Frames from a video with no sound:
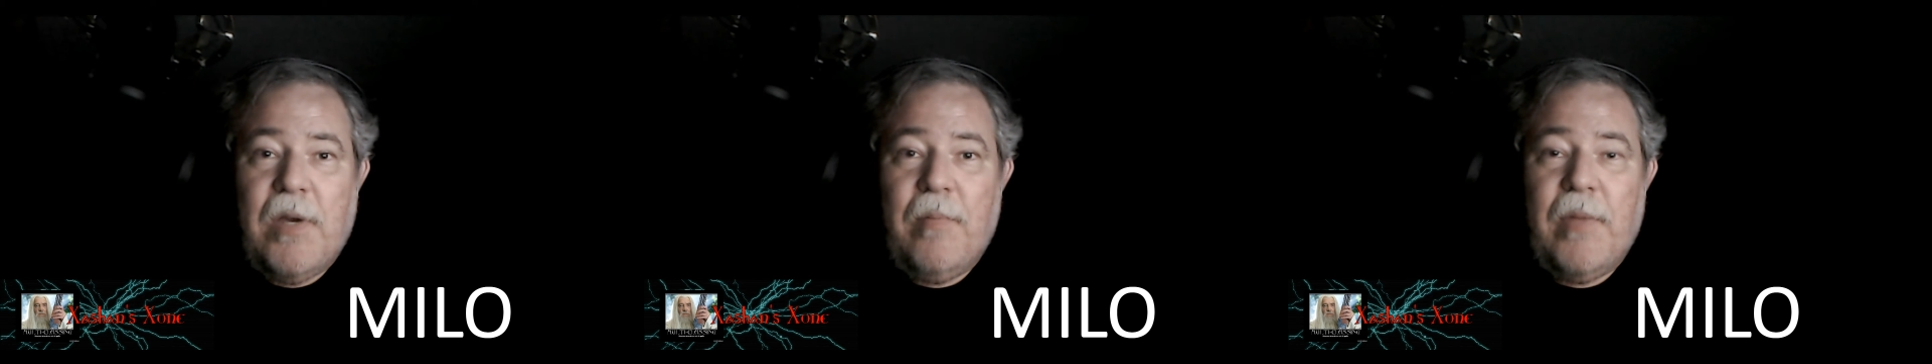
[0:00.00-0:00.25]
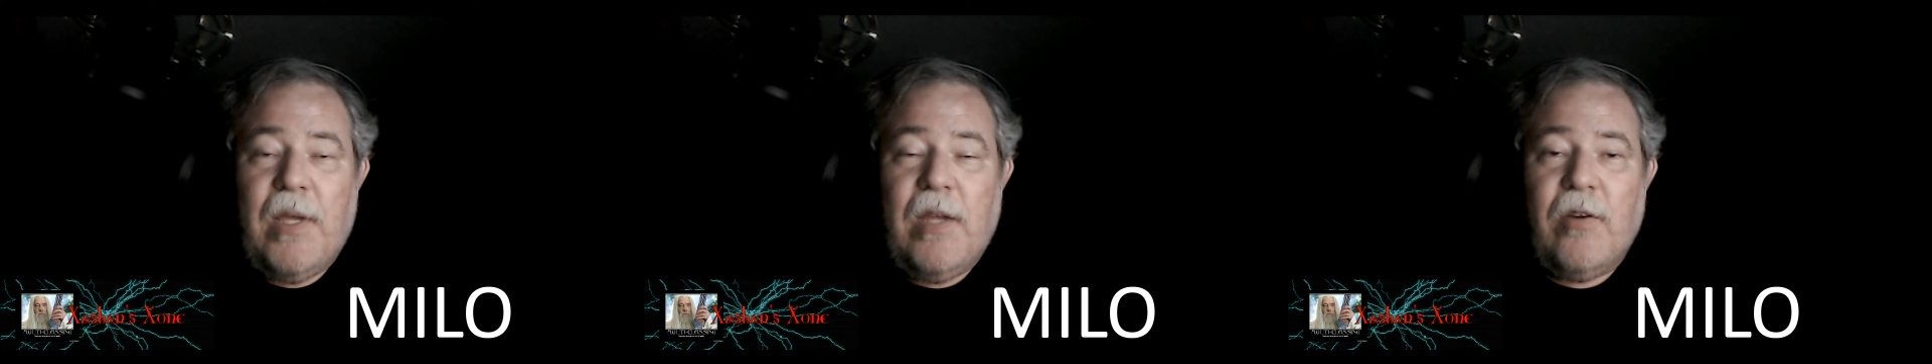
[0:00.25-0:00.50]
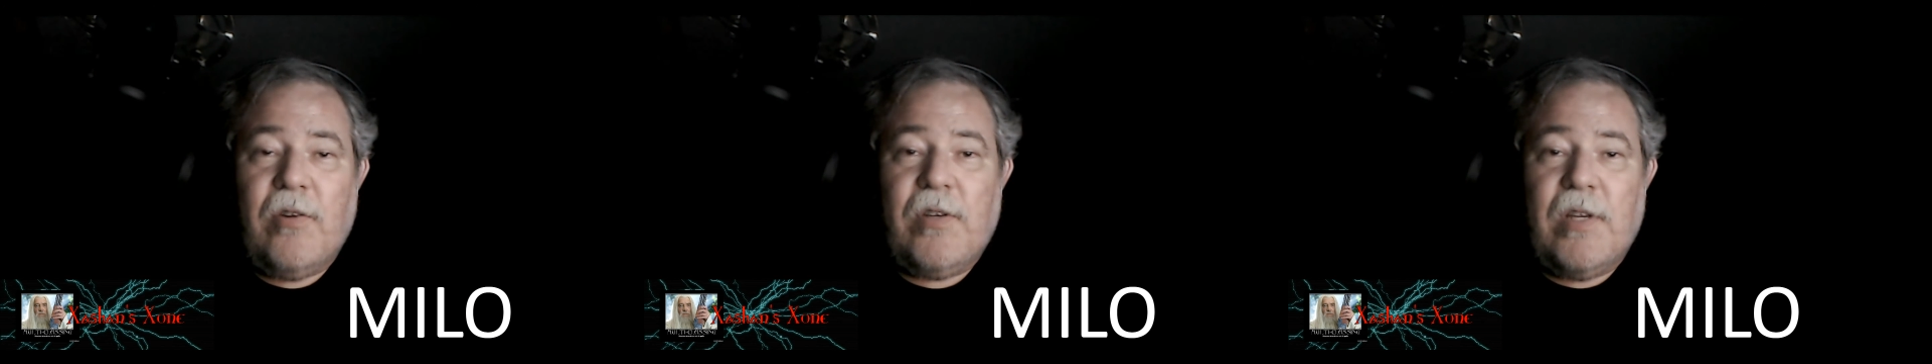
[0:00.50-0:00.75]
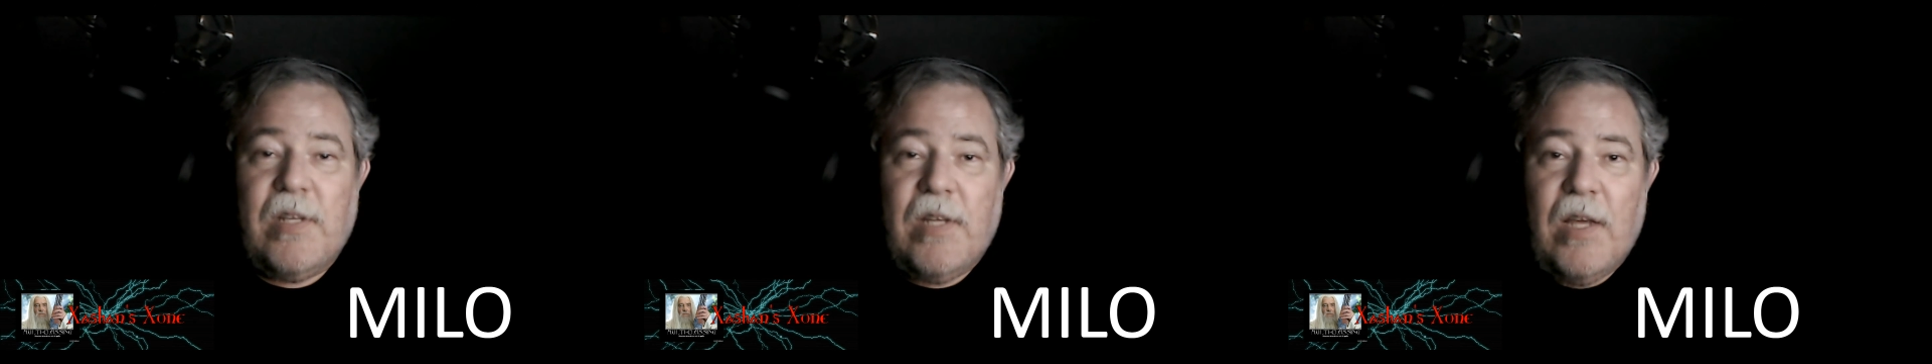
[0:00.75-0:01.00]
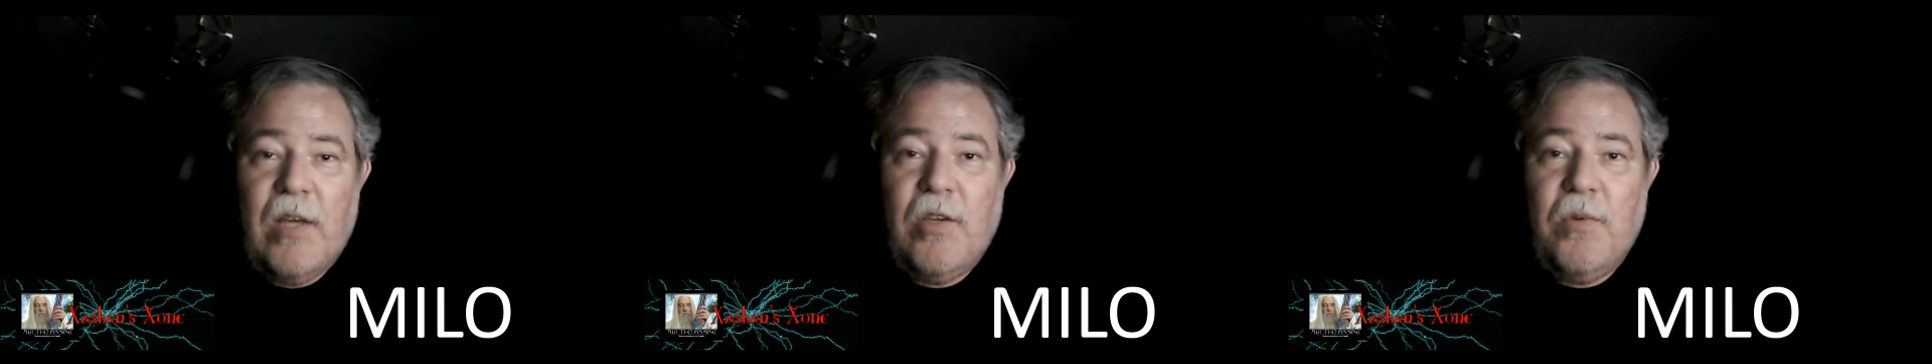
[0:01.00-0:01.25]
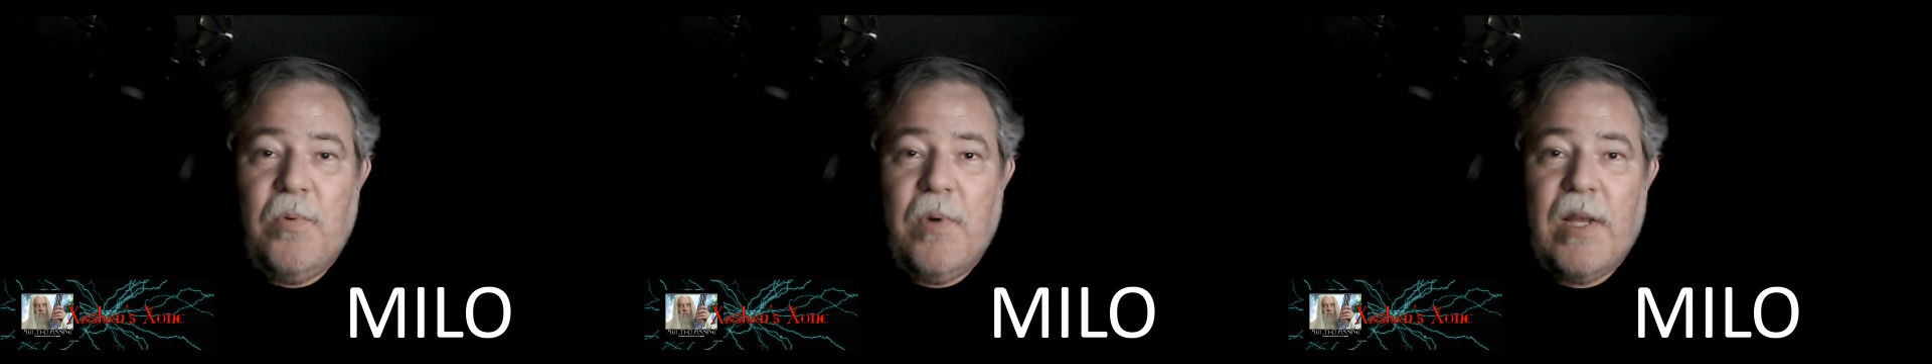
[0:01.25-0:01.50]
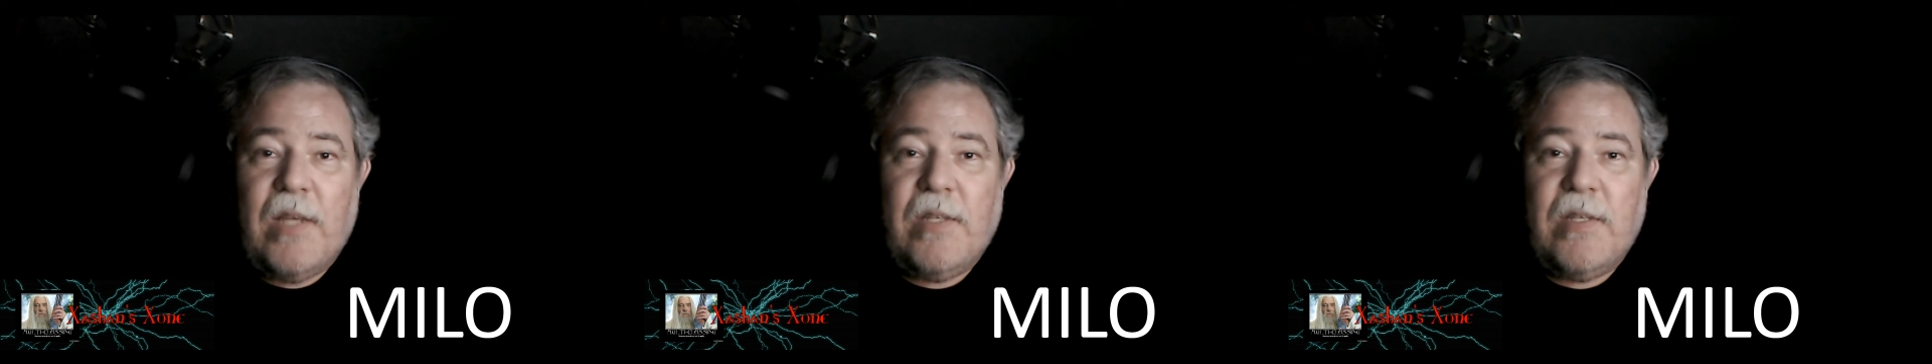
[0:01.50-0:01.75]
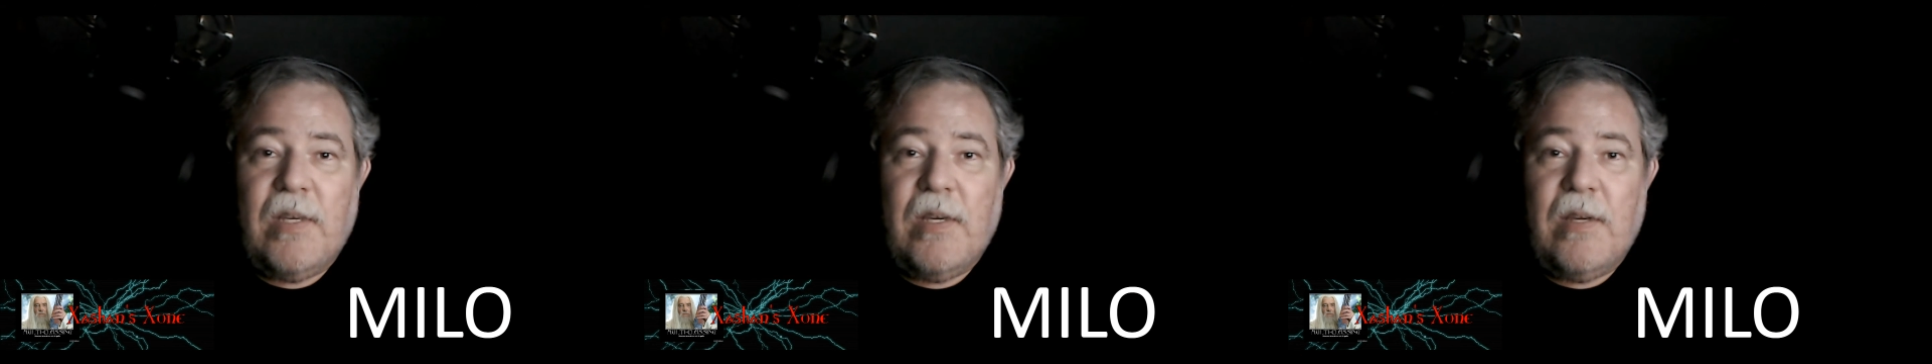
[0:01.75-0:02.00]
coming here to tell you when I
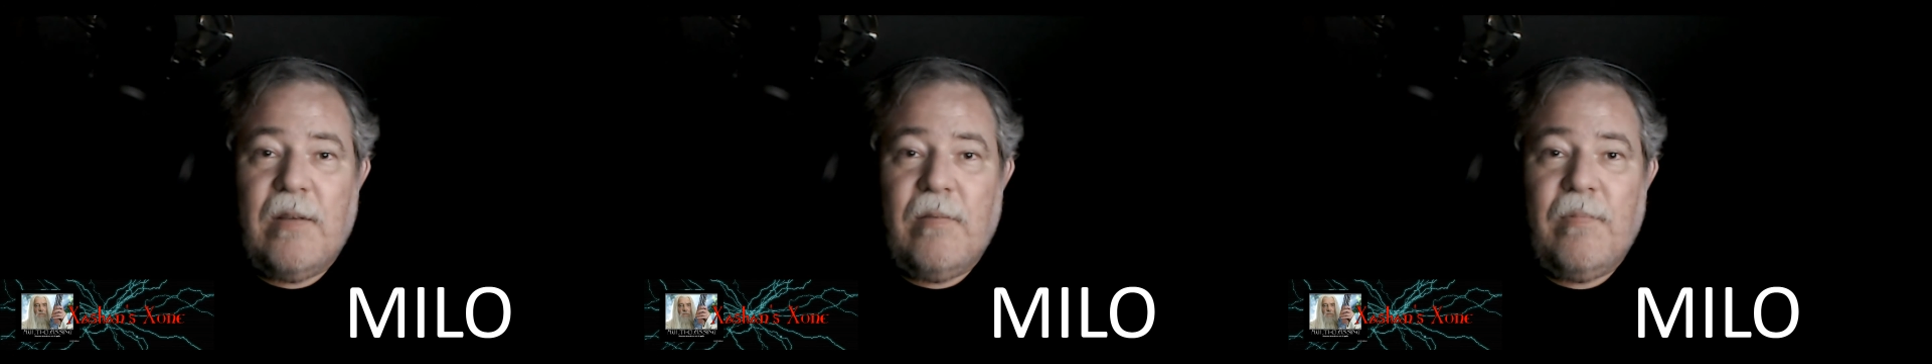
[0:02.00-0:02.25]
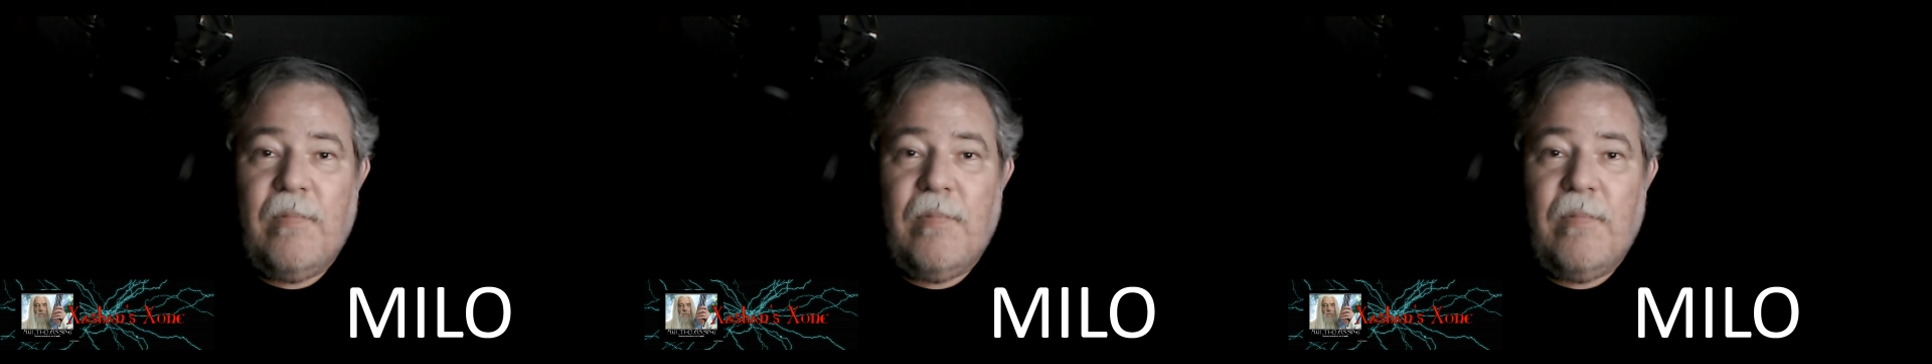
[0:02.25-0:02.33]
see it,